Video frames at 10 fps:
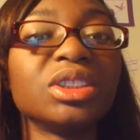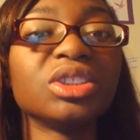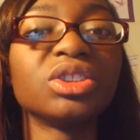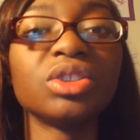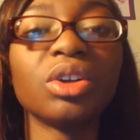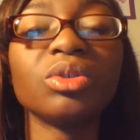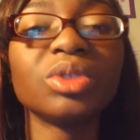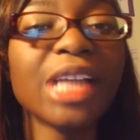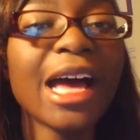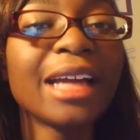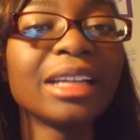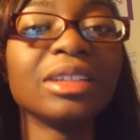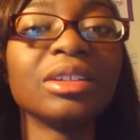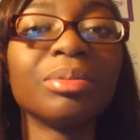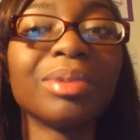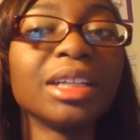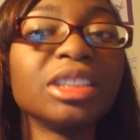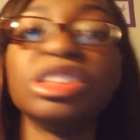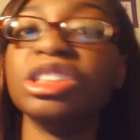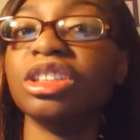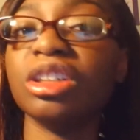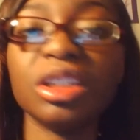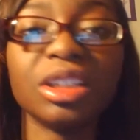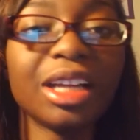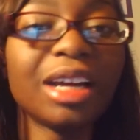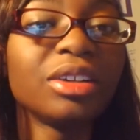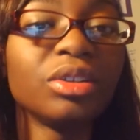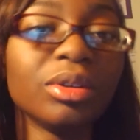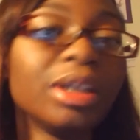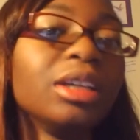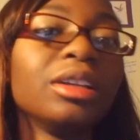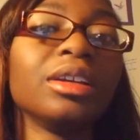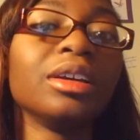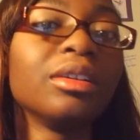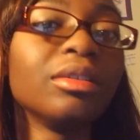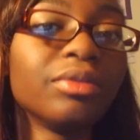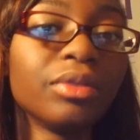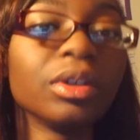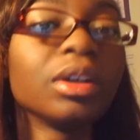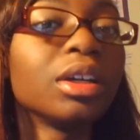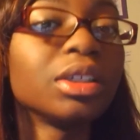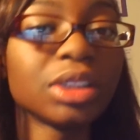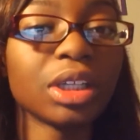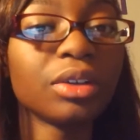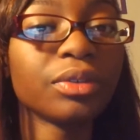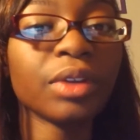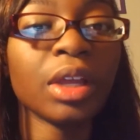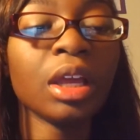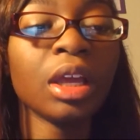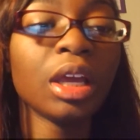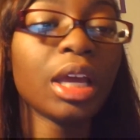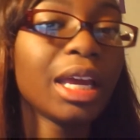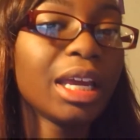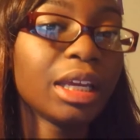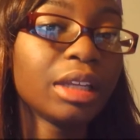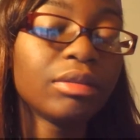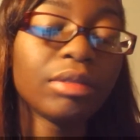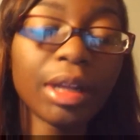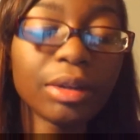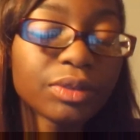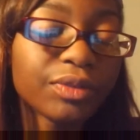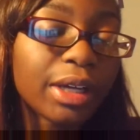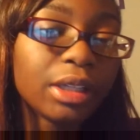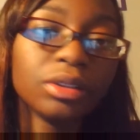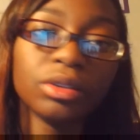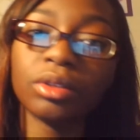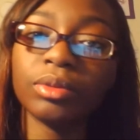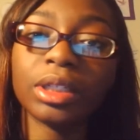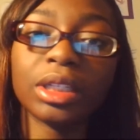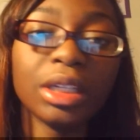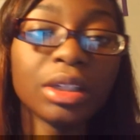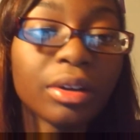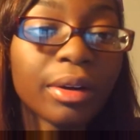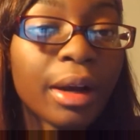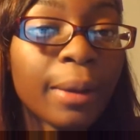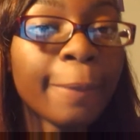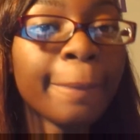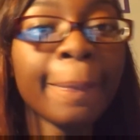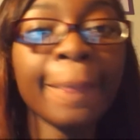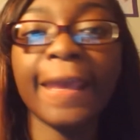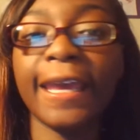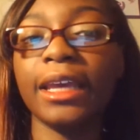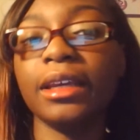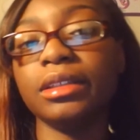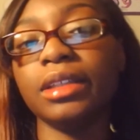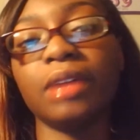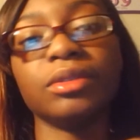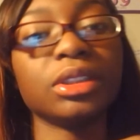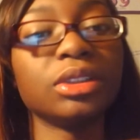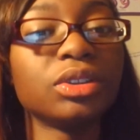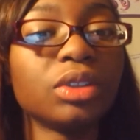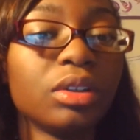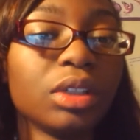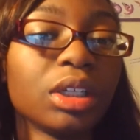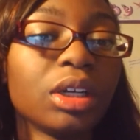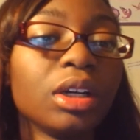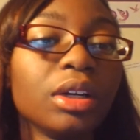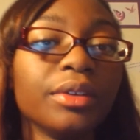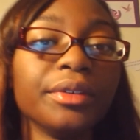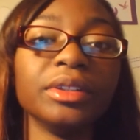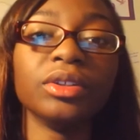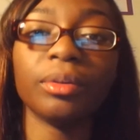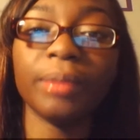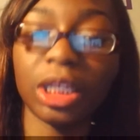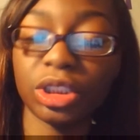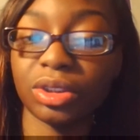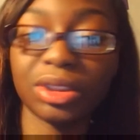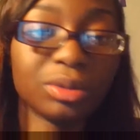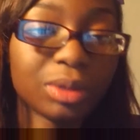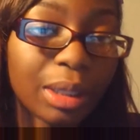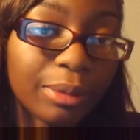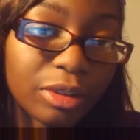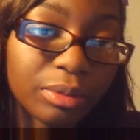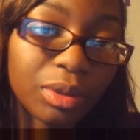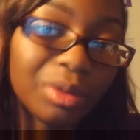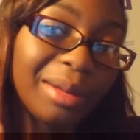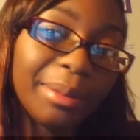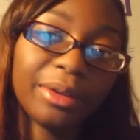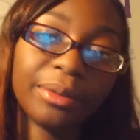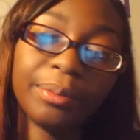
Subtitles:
just so sad and depressed. She could not do anything for herself. And that was fine. You know, we cleaned her up and I was consoling her and, you know, making sure she was comfortable while my